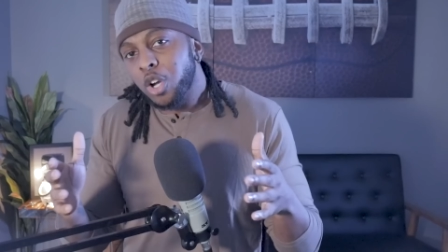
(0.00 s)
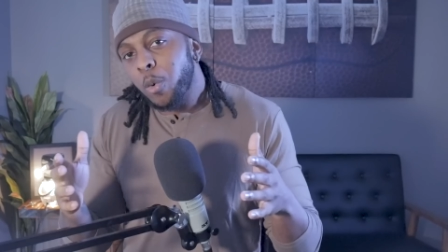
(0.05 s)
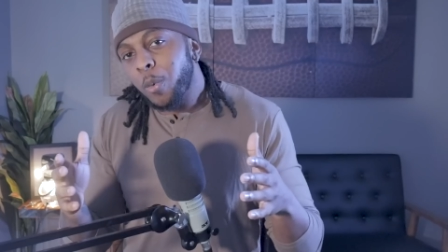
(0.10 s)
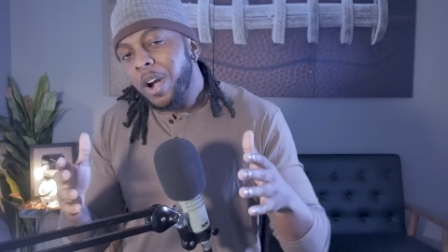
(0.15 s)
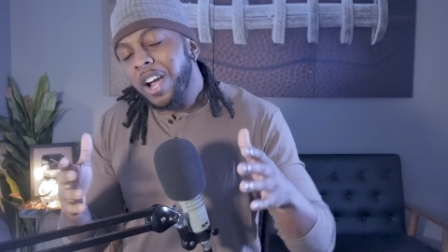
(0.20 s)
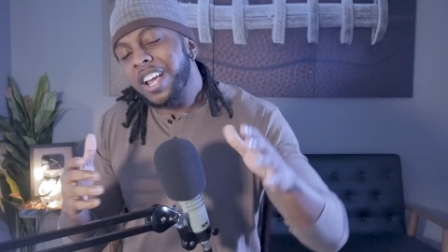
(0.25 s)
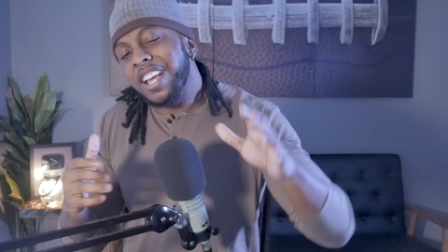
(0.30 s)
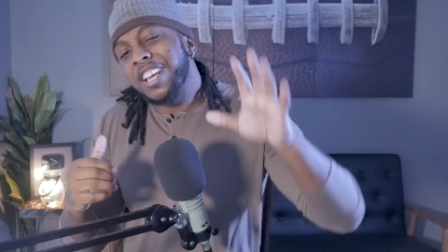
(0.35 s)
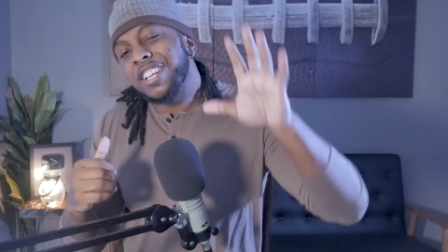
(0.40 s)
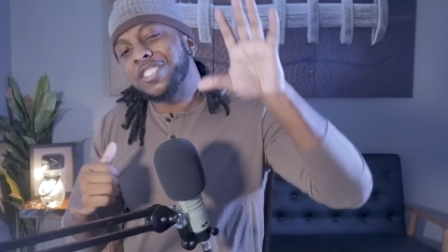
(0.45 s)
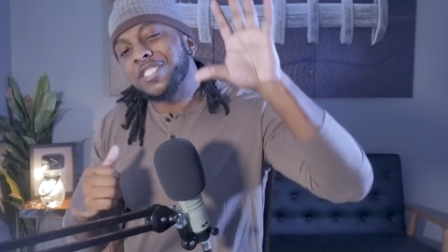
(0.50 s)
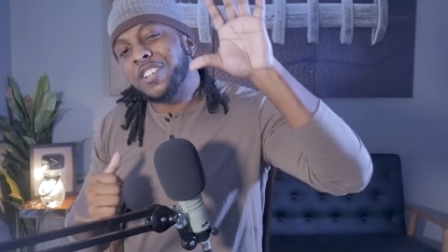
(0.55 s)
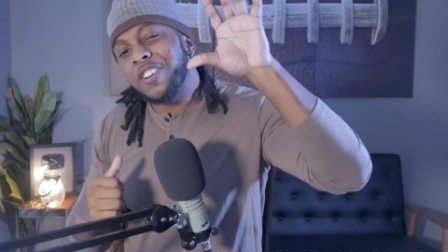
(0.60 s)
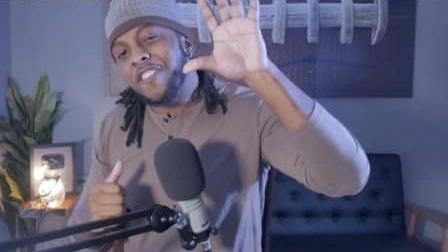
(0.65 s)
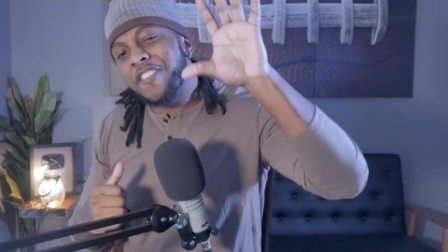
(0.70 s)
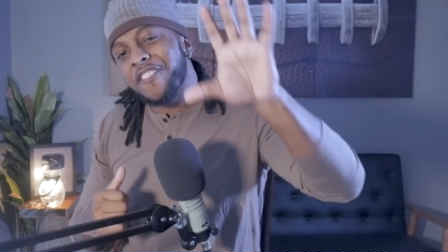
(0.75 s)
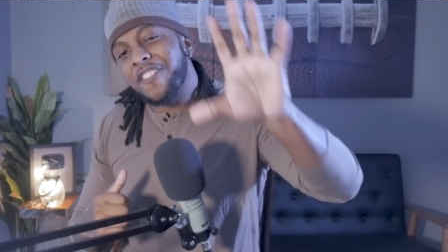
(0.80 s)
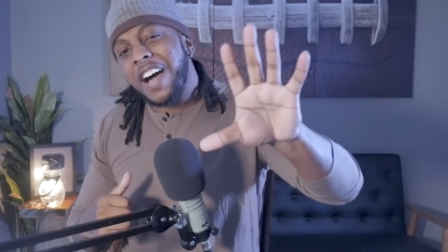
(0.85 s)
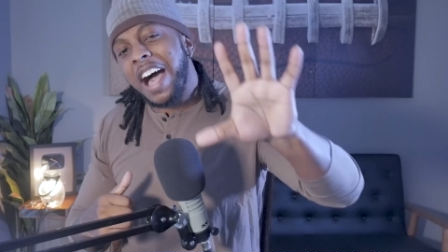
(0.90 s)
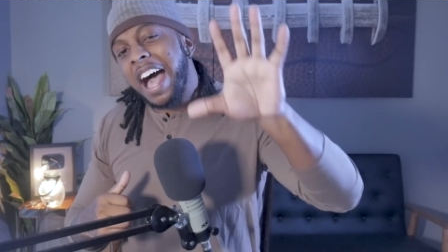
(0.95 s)
show where I
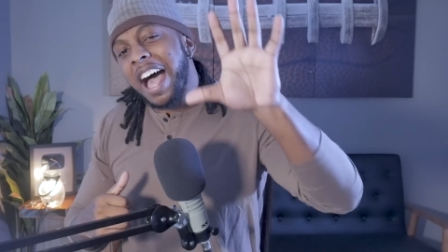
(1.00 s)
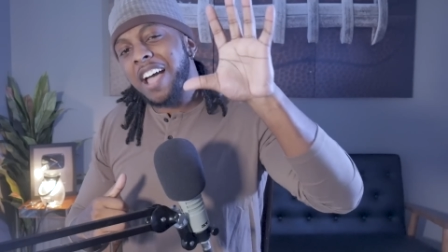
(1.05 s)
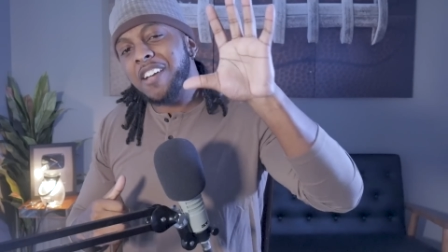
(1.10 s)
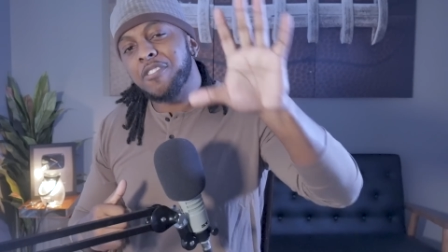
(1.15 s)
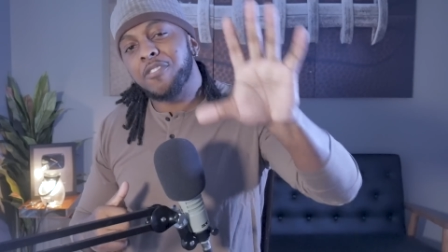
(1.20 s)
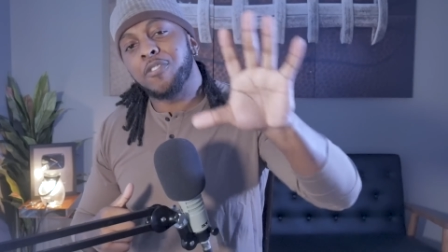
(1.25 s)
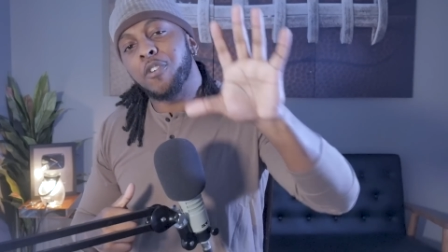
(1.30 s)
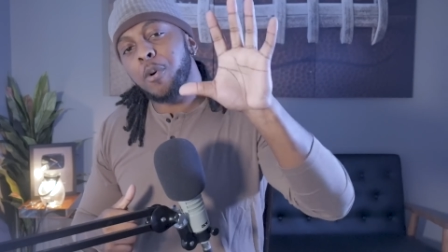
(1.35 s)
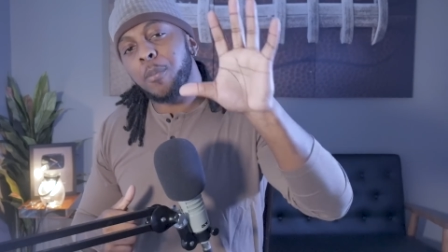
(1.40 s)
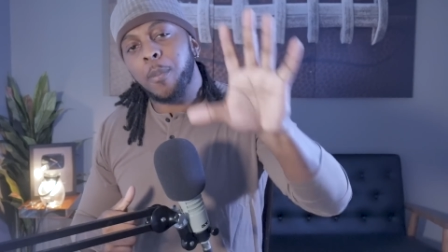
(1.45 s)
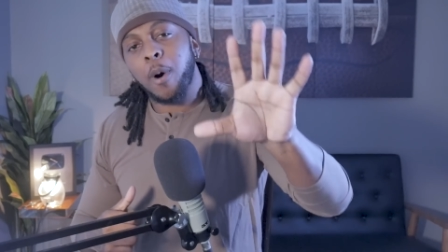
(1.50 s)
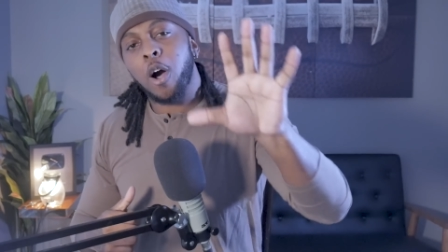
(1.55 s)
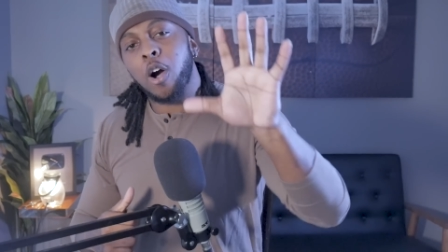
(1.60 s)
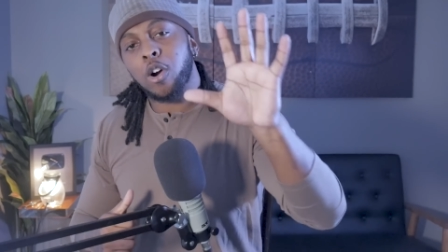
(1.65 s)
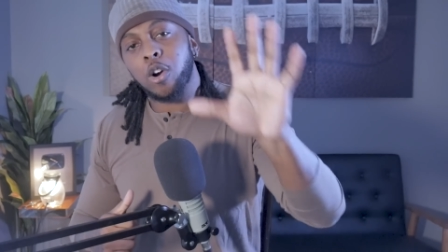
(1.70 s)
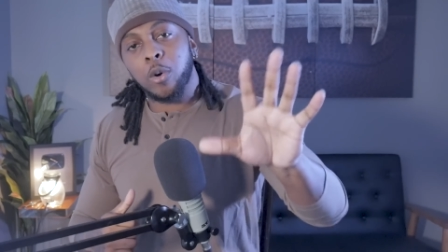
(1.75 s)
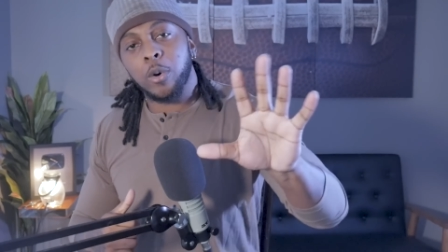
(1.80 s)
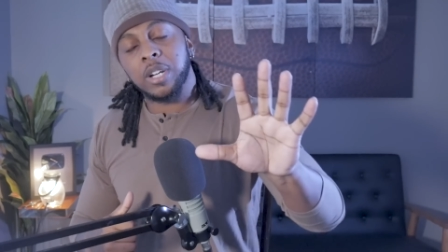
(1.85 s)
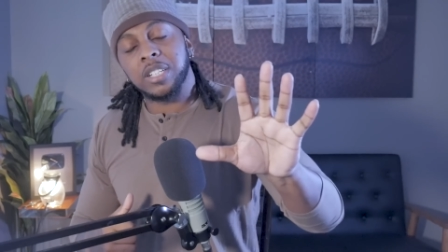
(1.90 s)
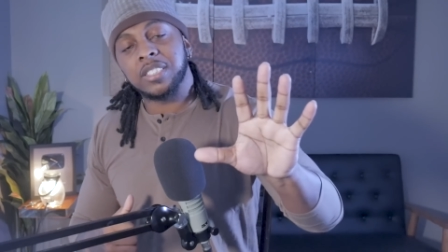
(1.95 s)
answer five
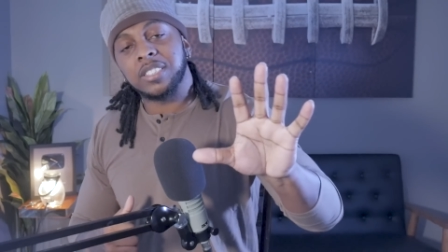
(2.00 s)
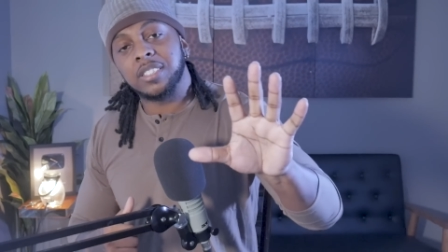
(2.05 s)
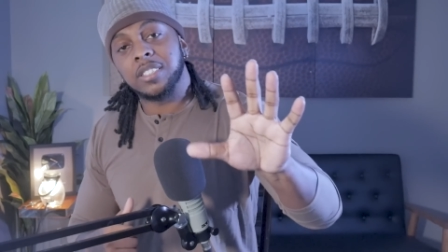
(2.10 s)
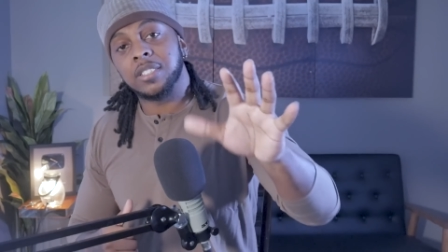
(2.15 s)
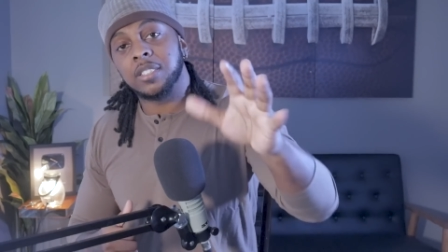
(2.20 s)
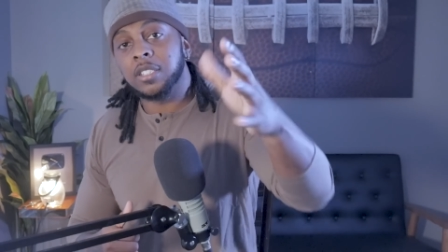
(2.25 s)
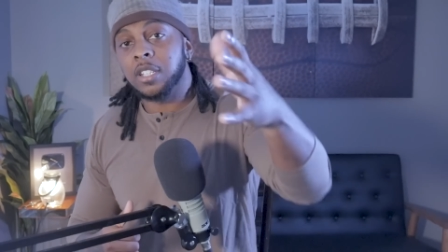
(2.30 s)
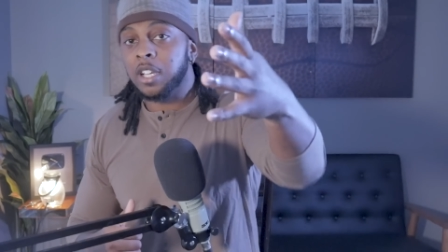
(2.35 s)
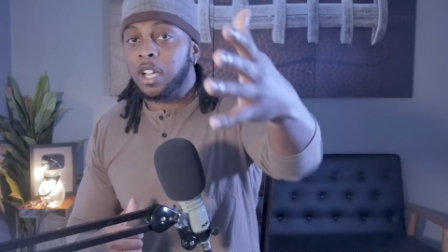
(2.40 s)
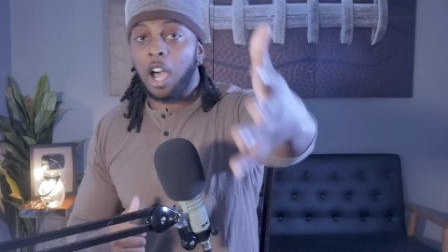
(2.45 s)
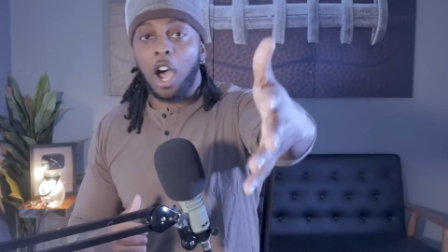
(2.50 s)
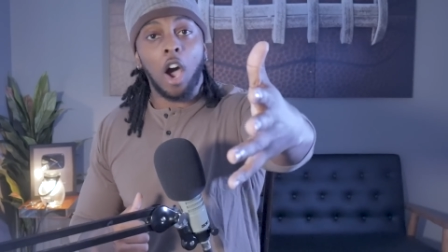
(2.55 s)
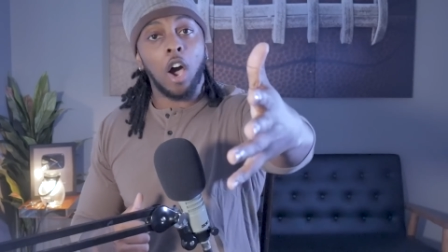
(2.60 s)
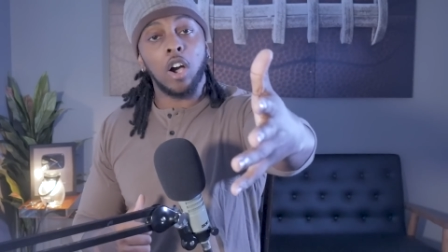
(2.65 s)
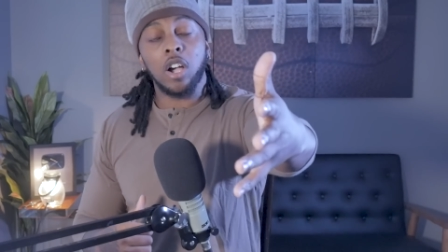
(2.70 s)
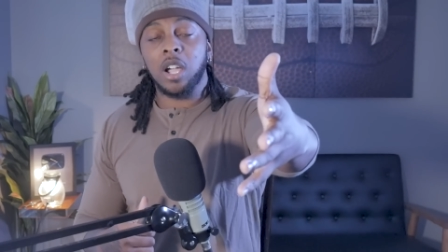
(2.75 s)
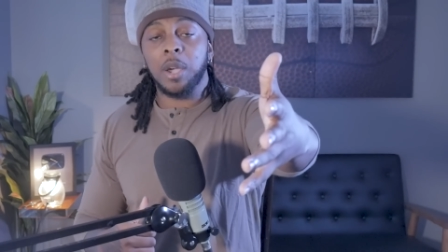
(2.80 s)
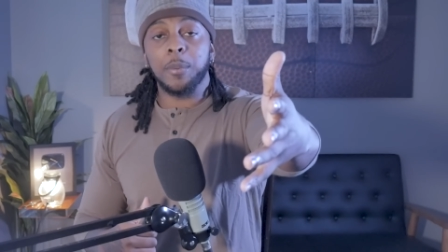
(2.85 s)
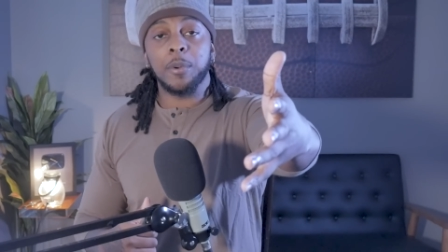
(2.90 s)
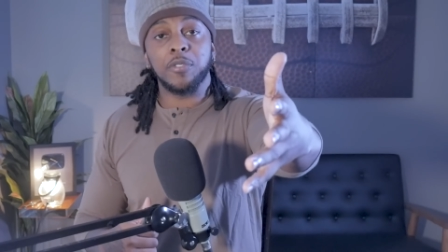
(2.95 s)
football questions,
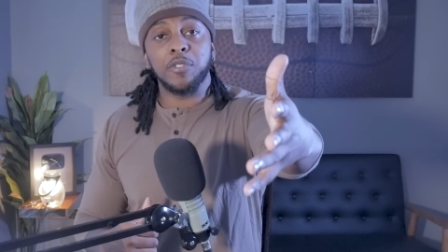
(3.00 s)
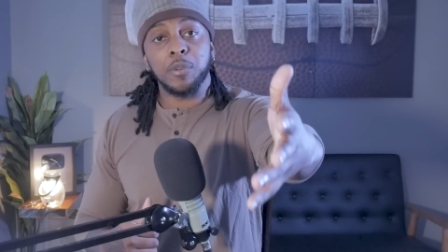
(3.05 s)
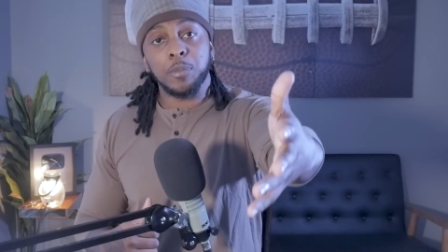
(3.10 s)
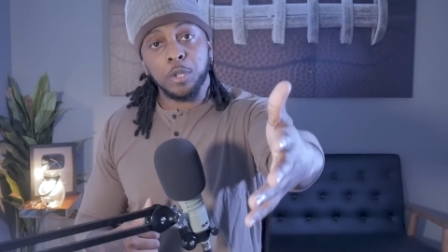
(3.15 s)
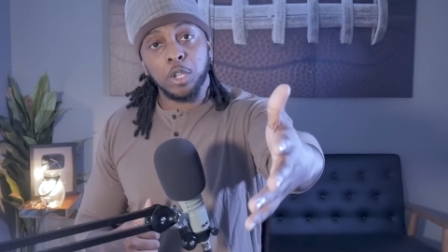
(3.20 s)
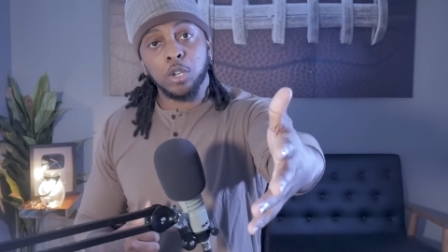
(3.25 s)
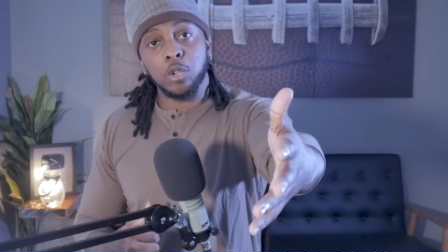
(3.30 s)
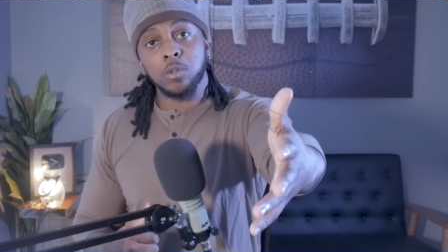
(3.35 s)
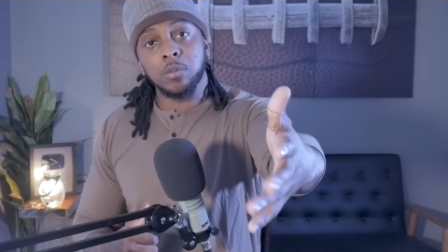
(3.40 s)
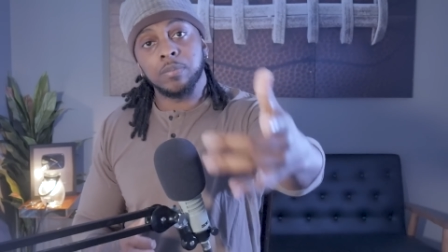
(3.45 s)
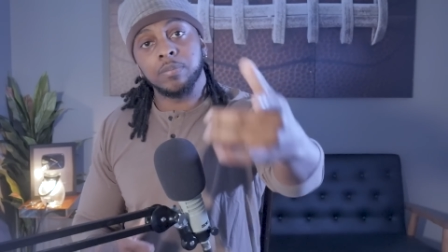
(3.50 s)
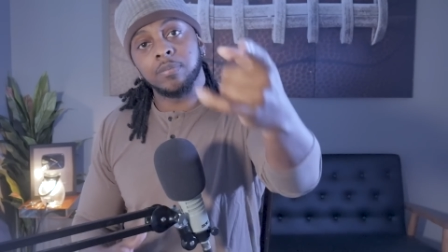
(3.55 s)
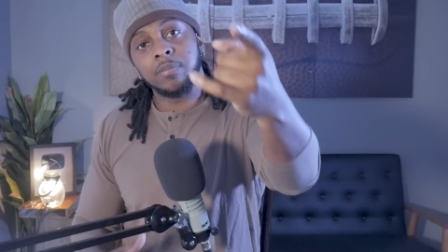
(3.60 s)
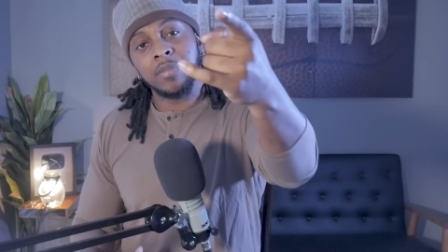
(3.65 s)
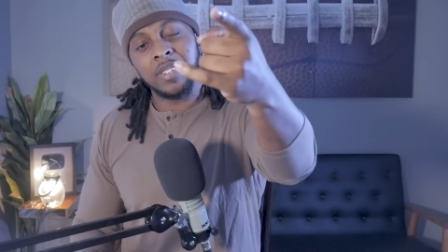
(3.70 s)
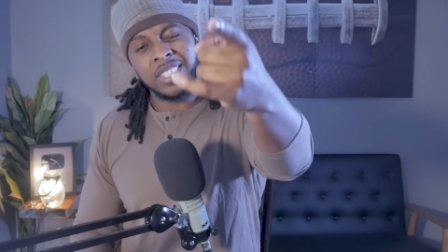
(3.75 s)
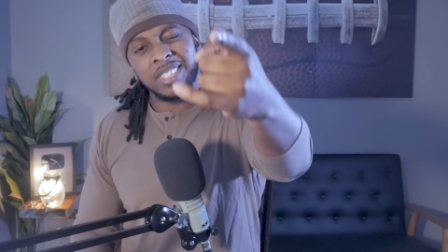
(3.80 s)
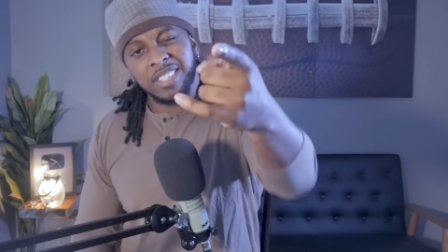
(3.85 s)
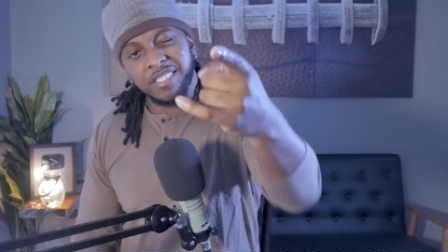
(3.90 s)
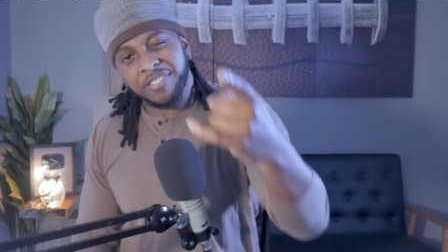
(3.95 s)
all coming from you,
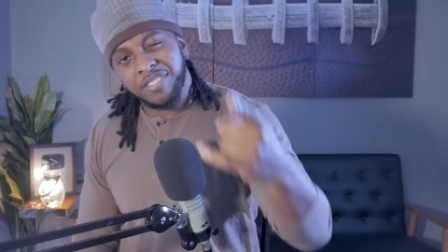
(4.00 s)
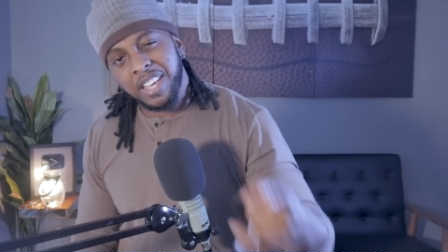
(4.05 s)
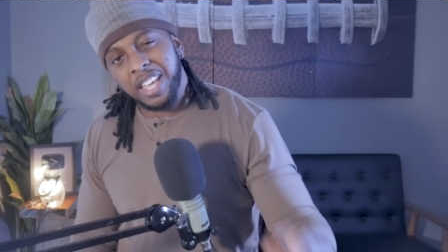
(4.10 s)
the